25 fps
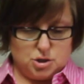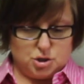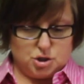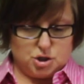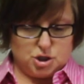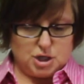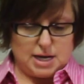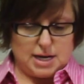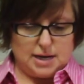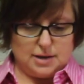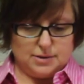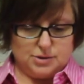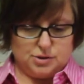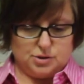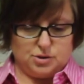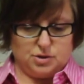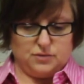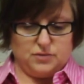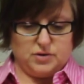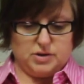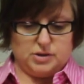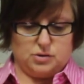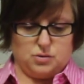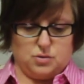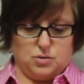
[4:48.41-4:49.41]
Child
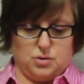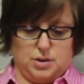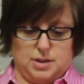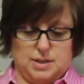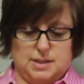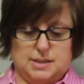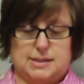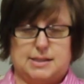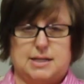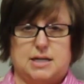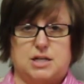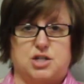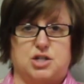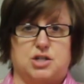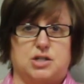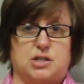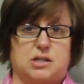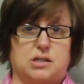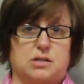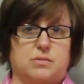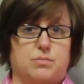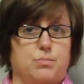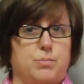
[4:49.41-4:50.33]
service organizations,